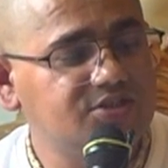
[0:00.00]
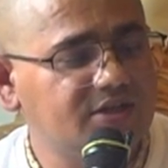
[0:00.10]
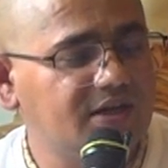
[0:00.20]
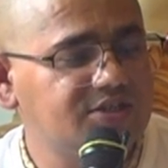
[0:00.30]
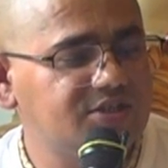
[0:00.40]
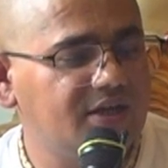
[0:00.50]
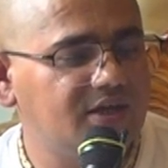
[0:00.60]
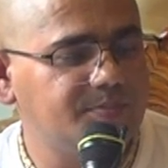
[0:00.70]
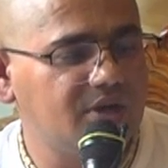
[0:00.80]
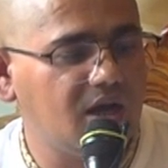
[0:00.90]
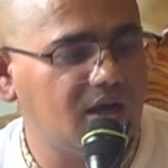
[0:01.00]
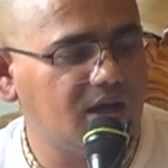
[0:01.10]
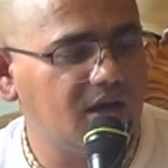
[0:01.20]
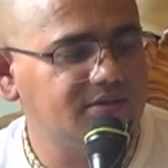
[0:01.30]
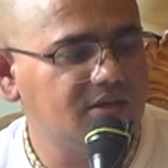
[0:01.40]
chikarshayan
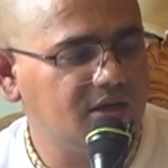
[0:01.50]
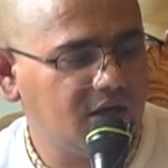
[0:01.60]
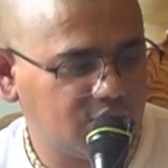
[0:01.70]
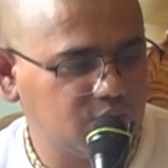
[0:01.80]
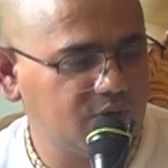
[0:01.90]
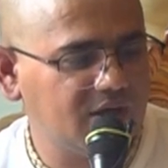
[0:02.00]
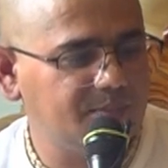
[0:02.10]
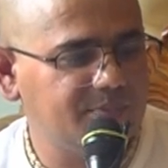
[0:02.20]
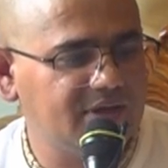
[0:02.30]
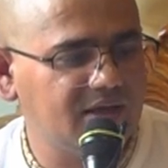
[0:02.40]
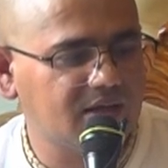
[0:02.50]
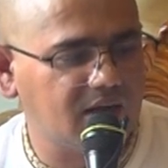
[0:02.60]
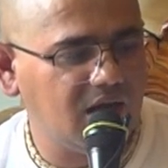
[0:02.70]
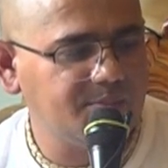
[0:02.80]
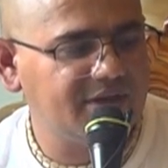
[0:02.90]
prāgat Akrūra priya
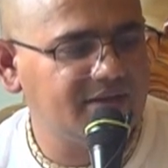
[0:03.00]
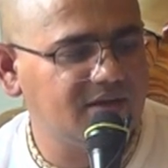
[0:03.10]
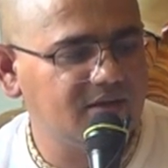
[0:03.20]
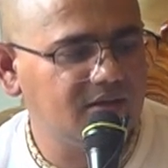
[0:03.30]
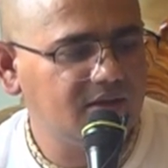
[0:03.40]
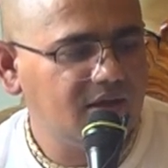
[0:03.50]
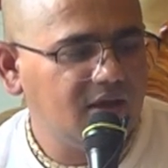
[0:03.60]
kāmaya.